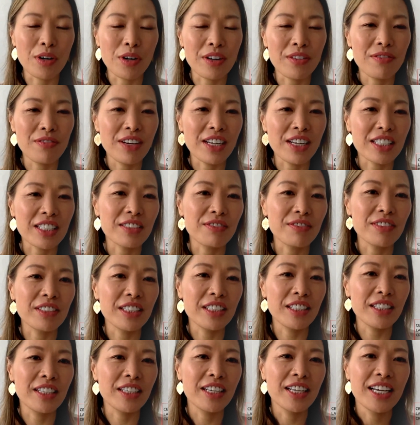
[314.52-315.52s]
more
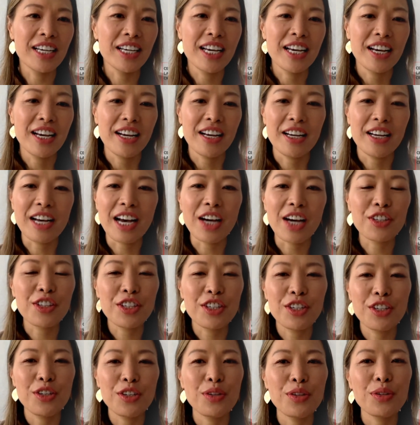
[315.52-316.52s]
effectively?
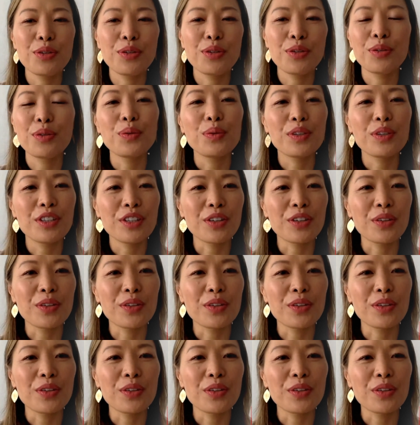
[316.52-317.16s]
How do you,